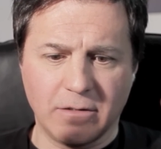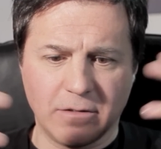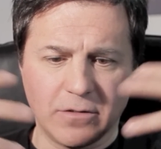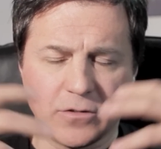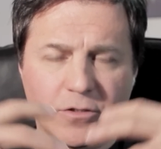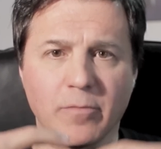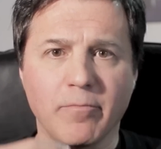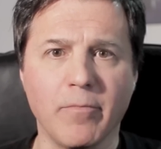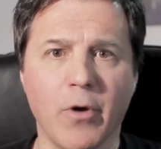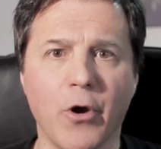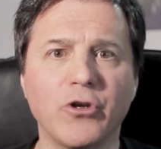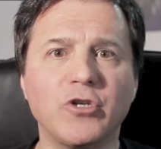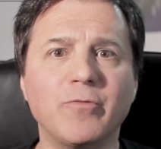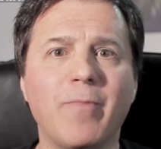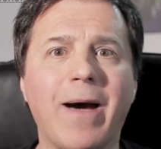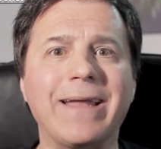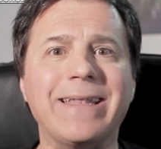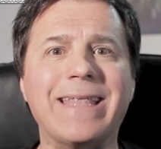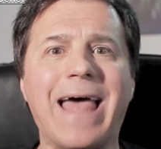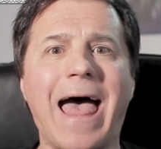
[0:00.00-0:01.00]
submerged
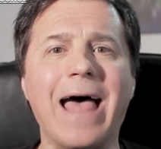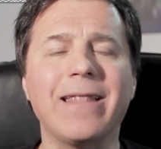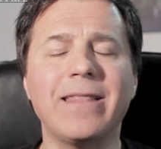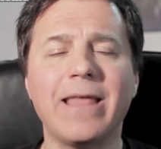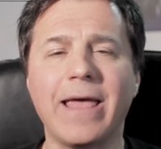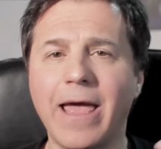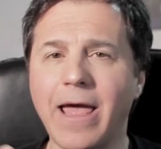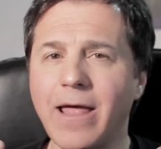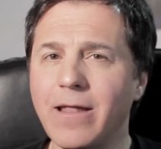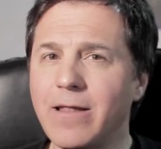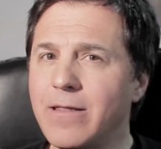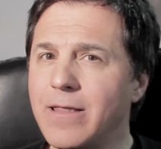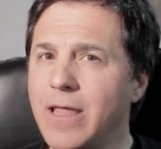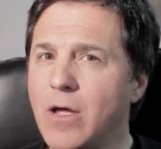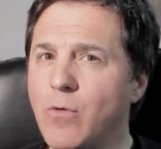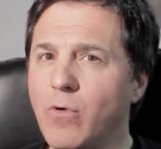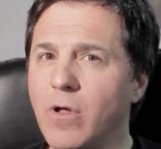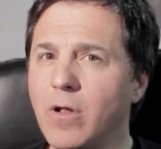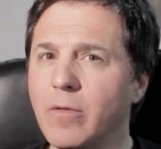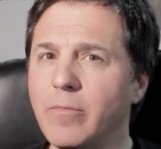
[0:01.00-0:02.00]
by that and
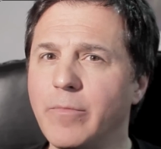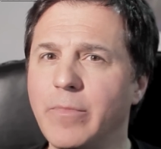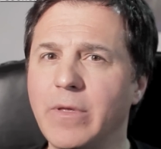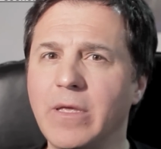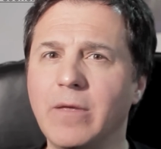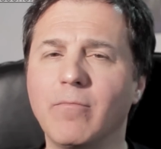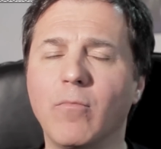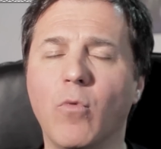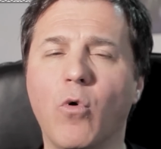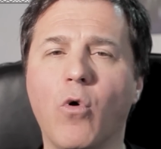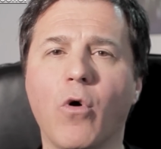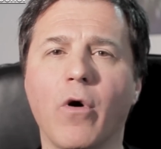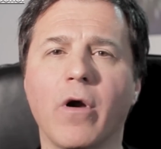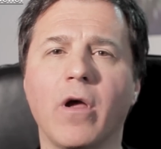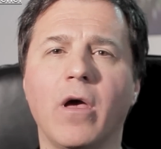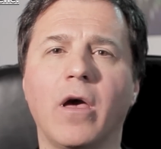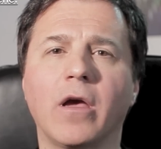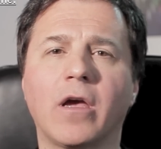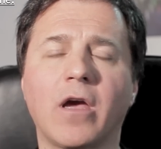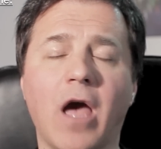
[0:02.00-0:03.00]
they will be
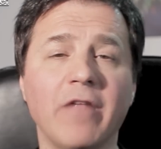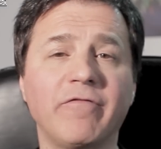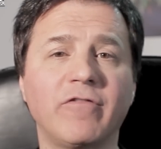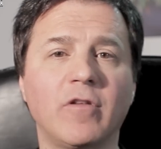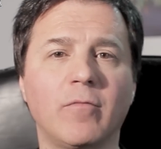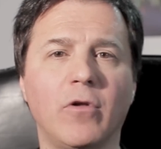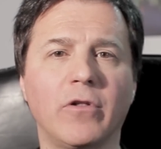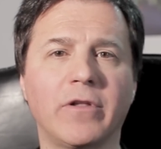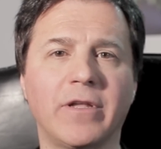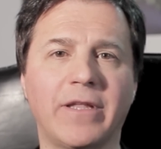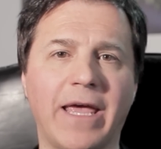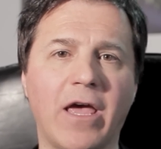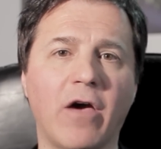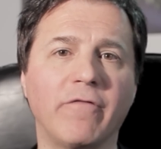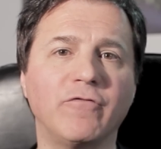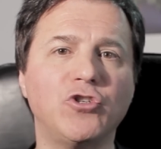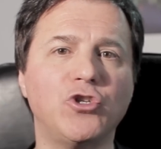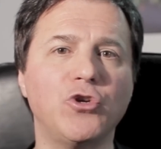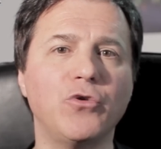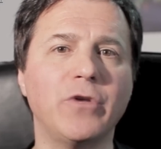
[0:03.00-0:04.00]
more comfortable the day
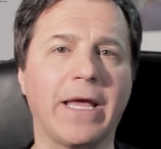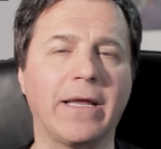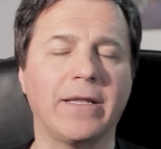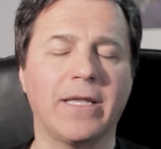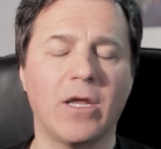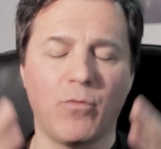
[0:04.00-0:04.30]
of shooting.